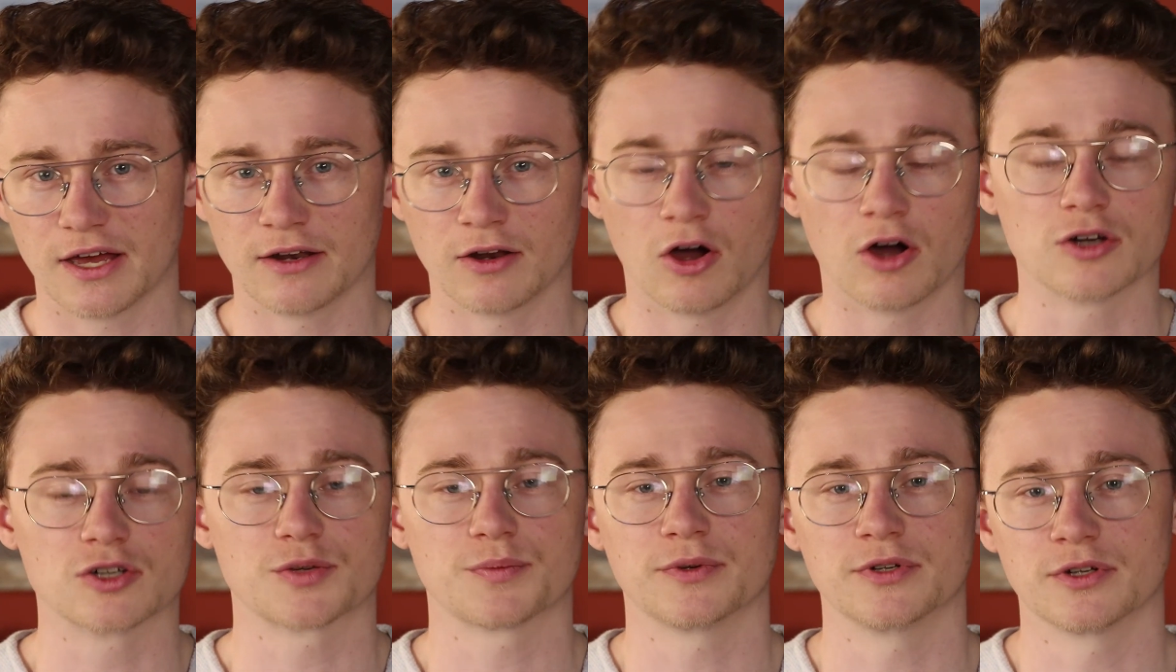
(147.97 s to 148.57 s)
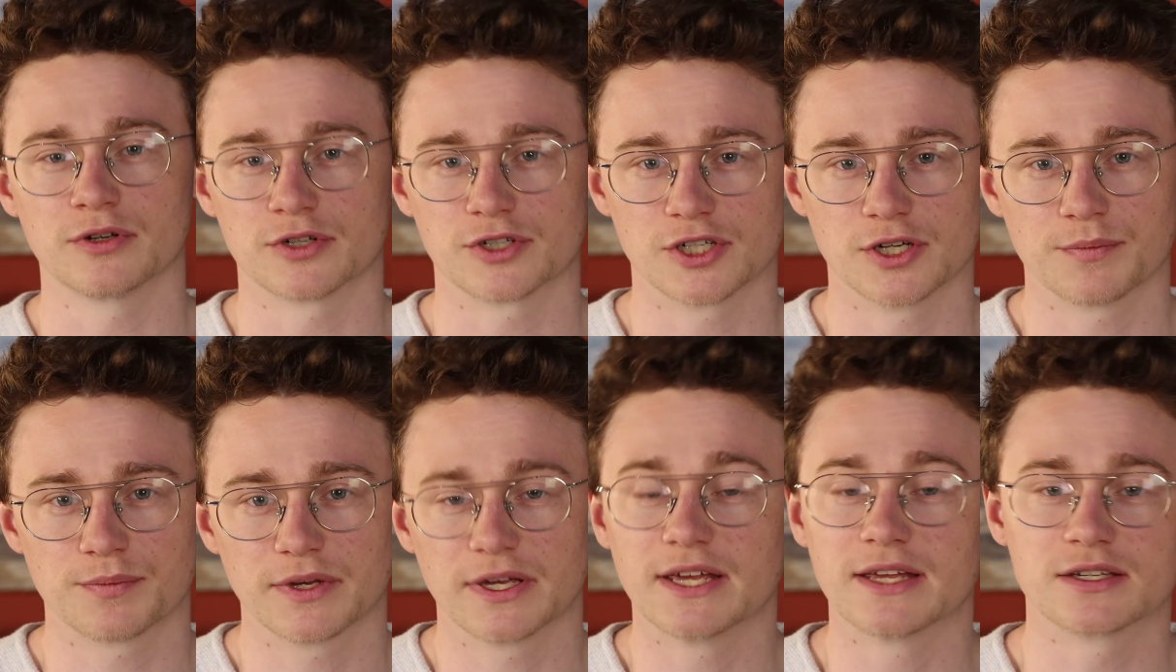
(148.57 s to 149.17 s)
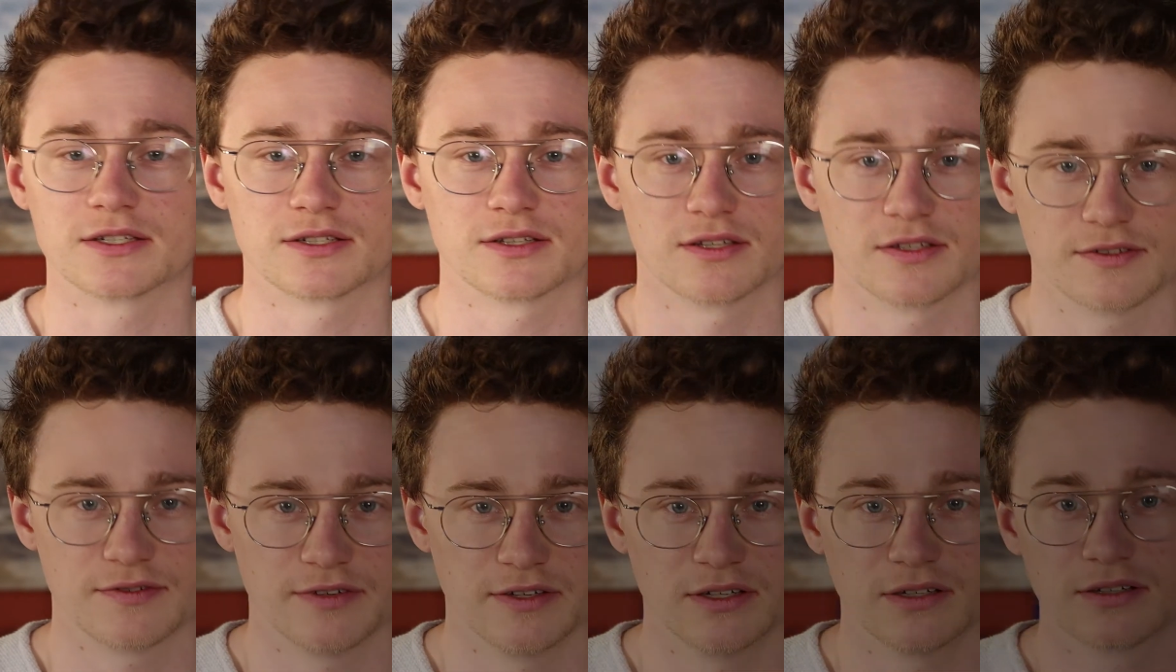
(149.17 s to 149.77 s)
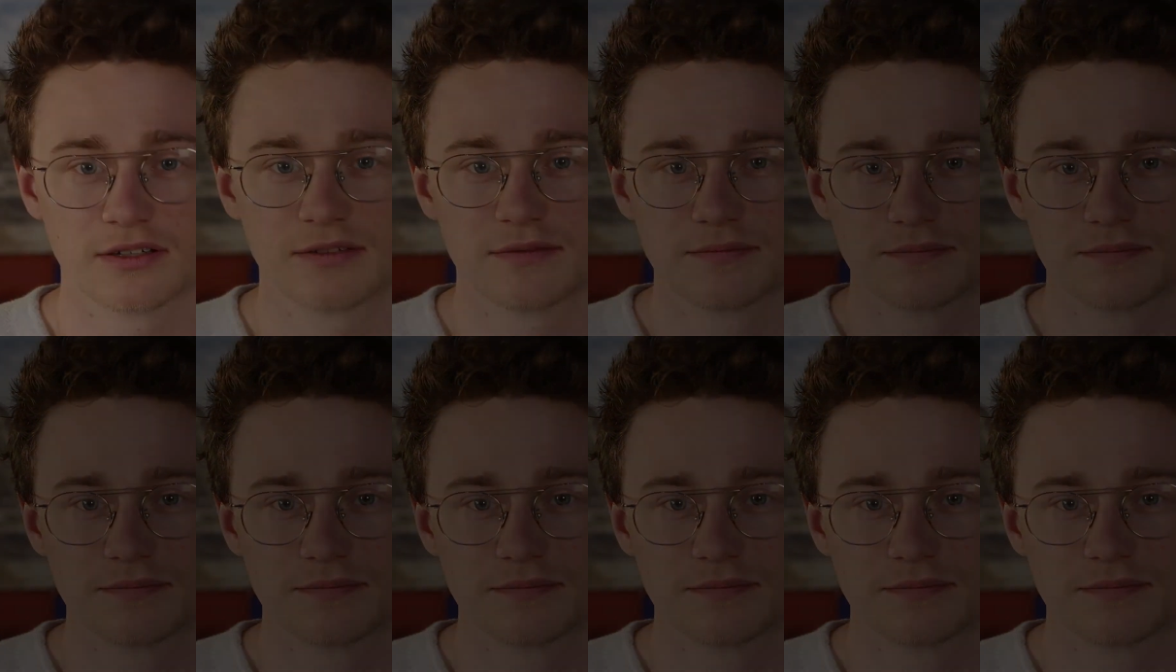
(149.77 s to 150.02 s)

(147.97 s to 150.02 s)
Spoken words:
and entrepreneurship into this field.